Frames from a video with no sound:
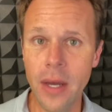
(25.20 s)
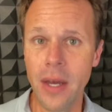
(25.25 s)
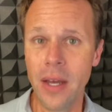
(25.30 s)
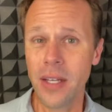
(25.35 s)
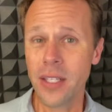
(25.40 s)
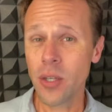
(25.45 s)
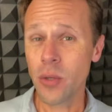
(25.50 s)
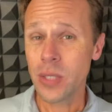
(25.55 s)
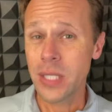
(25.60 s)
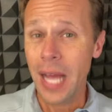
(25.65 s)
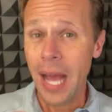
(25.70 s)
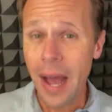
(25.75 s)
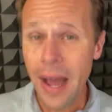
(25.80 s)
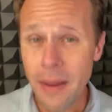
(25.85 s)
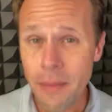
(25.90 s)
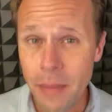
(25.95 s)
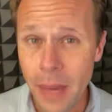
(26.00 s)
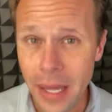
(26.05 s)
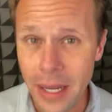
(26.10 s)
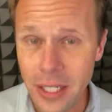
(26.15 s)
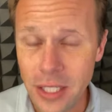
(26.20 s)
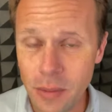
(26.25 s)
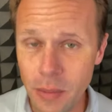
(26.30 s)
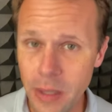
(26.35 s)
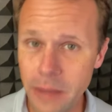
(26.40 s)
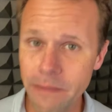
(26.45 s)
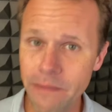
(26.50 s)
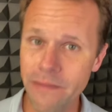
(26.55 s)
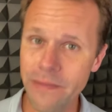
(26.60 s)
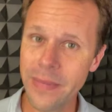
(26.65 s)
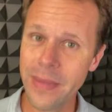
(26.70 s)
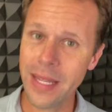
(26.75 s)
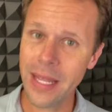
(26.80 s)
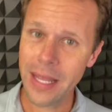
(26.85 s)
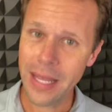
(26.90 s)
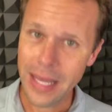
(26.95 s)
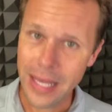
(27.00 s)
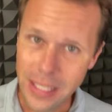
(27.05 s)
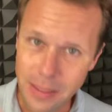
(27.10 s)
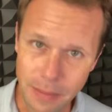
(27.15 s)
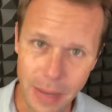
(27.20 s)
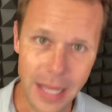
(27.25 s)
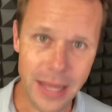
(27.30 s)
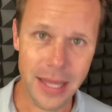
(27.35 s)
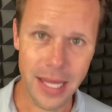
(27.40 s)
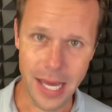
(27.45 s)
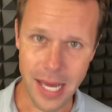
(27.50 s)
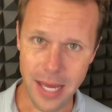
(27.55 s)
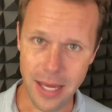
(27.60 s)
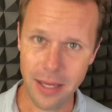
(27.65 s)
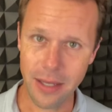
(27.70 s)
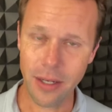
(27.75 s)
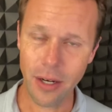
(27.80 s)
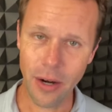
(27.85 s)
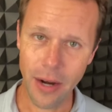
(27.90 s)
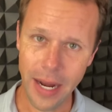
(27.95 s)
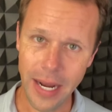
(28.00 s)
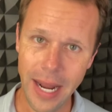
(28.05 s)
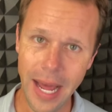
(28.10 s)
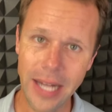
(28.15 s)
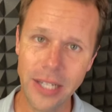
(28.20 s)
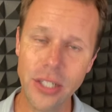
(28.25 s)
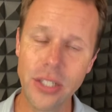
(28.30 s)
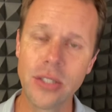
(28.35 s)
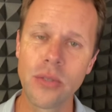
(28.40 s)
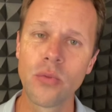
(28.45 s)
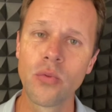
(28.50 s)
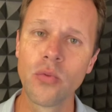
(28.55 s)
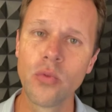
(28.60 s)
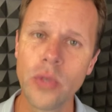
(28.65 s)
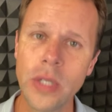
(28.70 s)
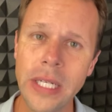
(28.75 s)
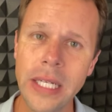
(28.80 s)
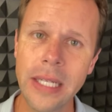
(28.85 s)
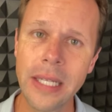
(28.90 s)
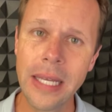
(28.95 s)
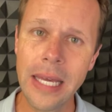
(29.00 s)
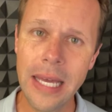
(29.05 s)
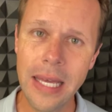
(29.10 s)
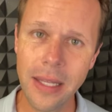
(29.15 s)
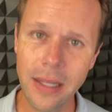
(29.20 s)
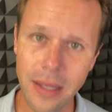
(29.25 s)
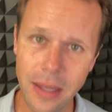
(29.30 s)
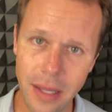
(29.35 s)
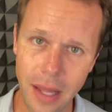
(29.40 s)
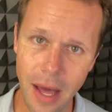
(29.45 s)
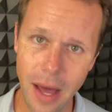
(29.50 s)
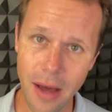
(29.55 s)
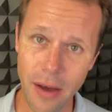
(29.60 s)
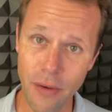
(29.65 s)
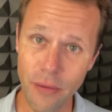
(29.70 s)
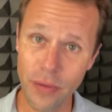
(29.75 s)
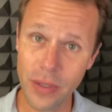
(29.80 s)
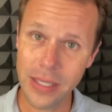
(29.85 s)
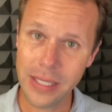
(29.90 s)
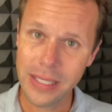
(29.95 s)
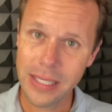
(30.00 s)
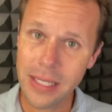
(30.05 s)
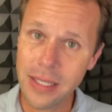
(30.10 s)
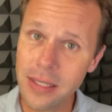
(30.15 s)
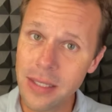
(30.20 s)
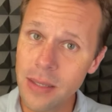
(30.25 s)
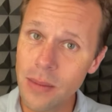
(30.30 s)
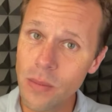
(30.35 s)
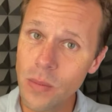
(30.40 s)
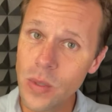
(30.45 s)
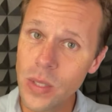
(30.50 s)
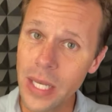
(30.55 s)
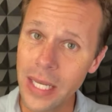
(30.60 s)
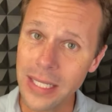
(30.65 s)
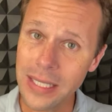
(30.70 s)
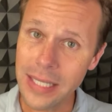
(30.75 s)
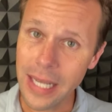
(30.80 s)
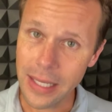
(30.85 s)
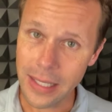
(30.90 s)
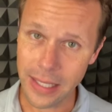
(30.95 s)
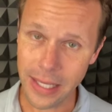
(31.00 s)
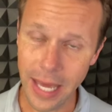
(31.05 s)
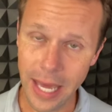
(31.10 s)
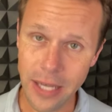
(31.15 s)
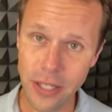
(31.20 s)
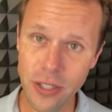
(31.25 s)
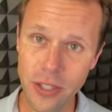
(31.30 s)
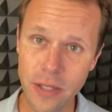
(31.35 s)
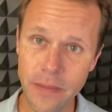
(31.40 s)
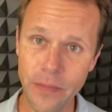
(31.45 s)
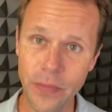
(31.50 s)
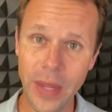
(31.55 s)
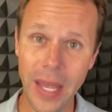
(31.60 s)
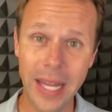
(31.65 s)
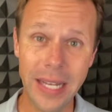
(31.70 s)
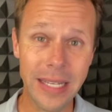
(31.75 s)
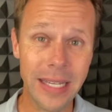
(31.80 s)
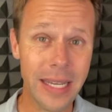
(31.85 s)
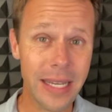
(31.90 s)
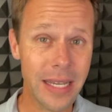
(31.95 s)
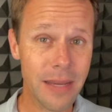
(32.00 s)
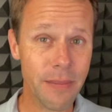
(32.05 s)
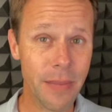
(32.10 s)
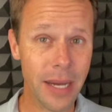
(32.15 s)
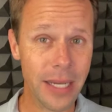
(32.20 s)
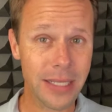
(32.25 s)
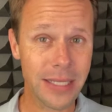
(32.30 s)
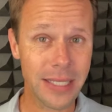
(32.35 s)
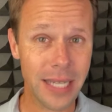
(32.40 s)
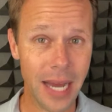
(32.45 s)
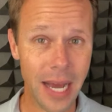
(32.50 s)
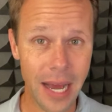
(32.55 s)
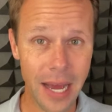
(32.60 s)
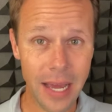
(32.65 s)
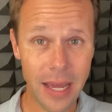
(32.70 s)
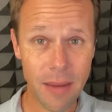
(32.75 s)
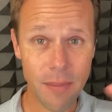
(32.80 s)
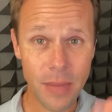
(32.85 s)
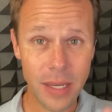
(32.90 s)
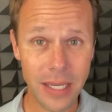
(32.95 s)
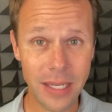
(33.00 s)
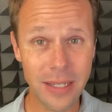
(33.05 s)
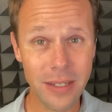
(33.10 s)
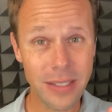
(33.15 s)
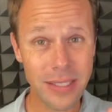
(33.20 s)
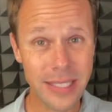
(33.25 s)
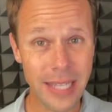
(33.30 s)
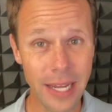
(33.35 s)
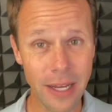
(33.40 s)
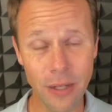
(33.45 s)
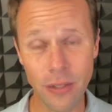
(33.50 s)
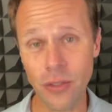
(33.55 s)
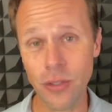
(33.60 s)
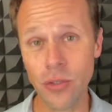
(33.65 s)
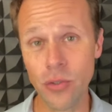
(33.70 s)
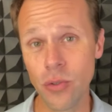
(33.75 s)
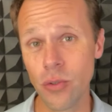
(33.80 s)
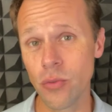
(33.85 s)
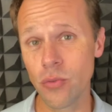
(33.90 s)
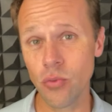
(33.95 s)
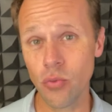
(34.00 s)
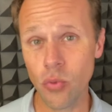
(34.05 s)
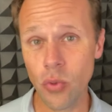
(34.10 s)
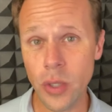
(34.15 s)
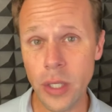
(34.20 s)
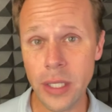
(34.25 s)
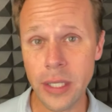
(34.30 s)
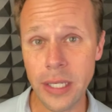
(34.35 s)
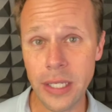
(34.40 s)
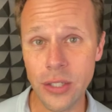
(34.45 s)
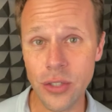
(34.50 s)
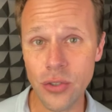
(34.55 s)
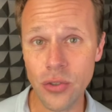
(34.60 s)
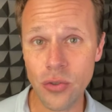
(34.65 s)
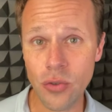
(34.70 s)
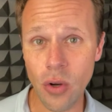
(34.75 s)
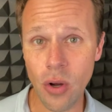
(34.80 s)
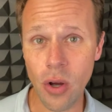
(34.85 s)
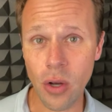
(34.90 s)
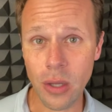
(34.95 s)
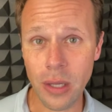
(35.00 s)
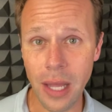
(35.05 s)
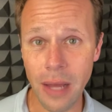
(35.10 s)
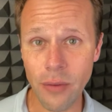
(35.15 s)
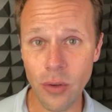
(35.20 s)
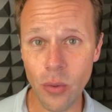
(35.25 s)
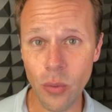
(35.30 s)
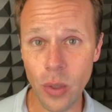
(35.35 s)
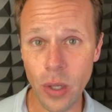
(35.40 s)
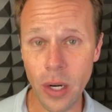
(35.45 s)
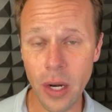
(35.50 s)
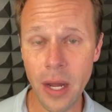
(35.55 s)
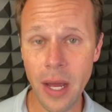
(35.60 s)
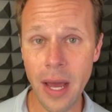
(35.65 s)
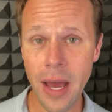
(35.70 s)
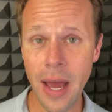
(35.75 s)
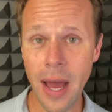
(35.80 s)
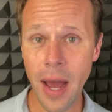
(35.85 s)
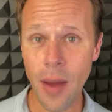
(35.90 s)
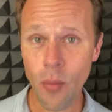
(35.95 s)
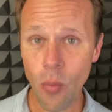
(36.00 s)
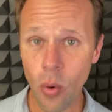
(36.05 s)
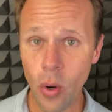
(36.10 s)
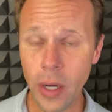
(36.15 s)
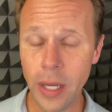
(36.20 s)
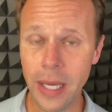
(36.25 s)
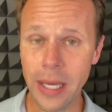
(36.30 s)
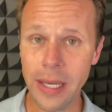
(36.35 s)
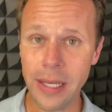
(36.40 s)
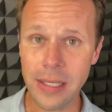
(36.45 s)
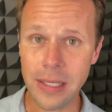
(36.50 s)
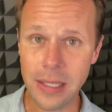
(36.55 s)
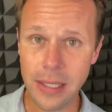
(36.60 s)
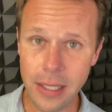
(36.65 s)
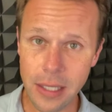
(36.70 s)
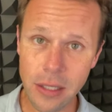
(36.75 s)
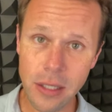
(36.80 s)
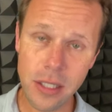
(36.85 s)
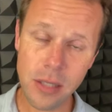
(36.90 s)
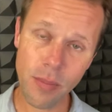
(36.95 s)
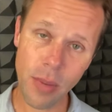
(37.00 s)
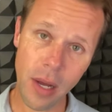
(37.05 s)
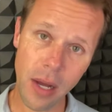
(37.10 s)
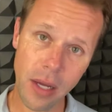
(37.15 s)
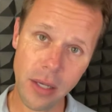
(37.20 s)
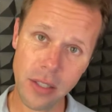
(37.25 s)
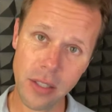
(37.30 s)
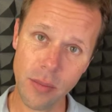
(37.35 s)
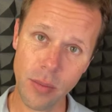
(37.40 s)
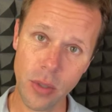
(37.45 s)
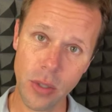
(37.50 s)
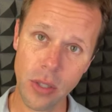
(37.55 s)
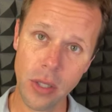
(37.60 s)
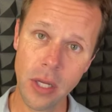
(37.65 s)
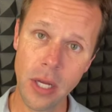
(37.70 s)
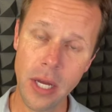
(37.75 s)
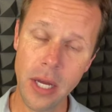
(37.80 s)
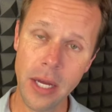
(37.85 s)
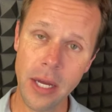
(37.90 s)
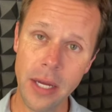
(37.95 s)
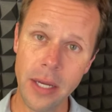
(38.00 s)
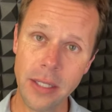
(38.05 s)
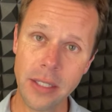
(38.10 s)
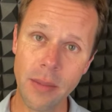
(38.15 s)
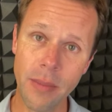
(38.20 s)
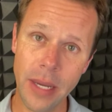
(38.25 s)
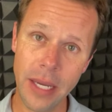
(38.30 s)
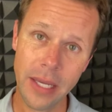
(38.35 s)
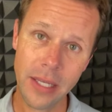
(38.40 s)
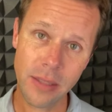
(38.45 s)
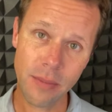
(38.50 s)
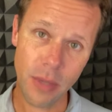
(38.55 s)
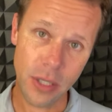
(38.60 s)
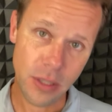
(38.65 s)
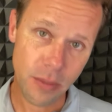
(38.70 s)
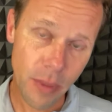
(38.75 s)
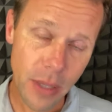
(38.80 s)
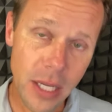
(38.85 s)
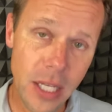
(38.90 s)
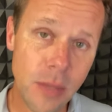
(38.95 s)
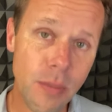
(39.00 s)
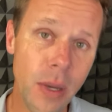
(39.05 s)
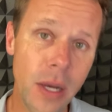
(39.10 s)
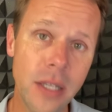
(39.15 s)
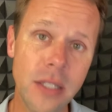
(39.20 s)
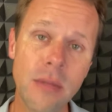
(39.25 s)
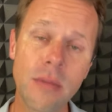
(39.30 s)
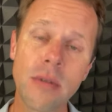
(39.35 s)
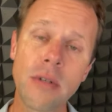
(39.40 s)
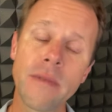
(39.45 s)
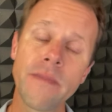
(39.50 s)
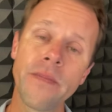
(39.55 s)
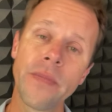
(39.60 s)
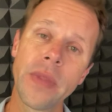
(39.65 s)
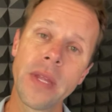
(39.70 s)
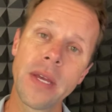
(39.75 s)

So time management is my thing, all right? I just really love systems and delegation and getting my time down to a really strong level where I'm working as little as possible to make as much money as possible